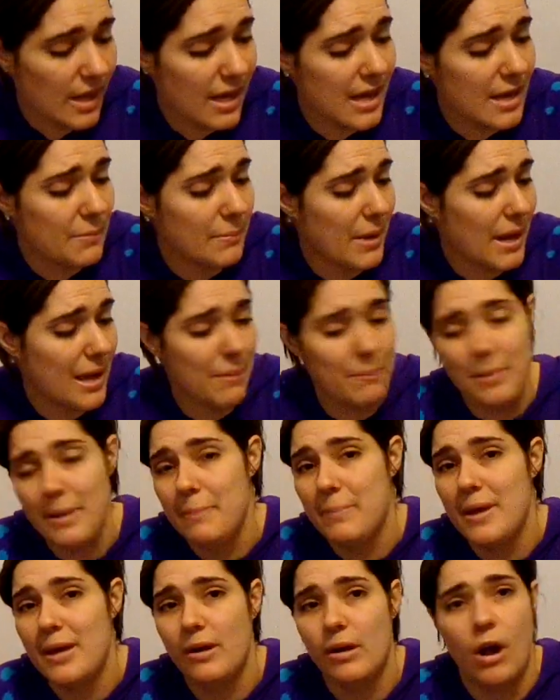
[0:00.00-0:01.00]
it might
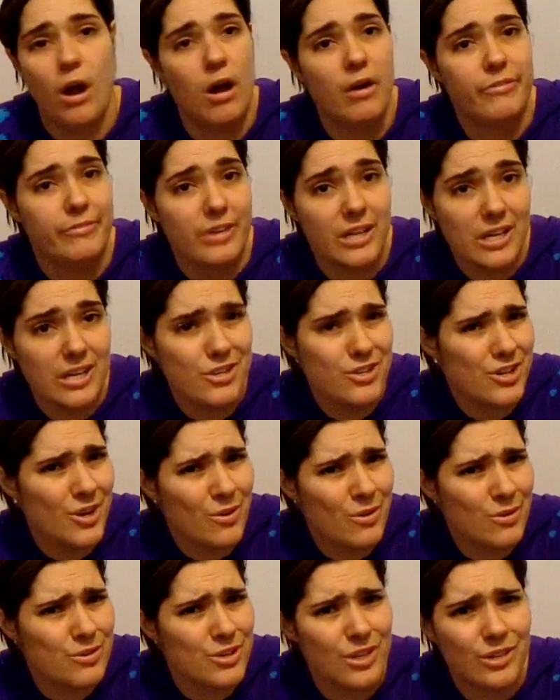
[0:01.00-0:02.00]
be better off in a
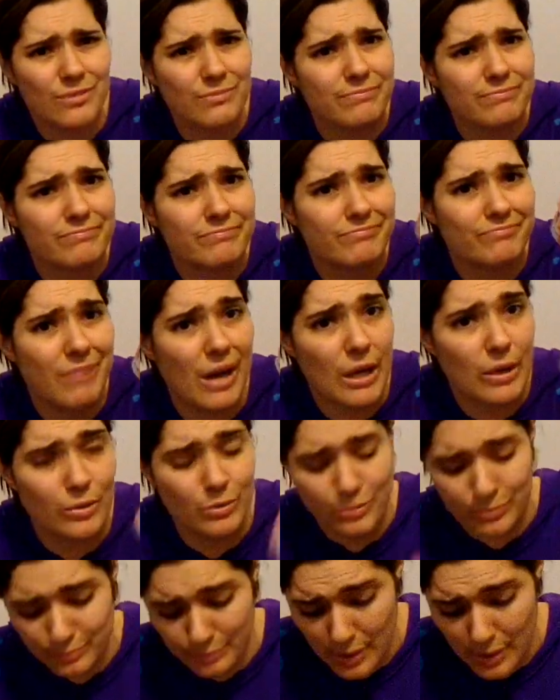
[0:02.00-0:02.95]
shower gel bottle.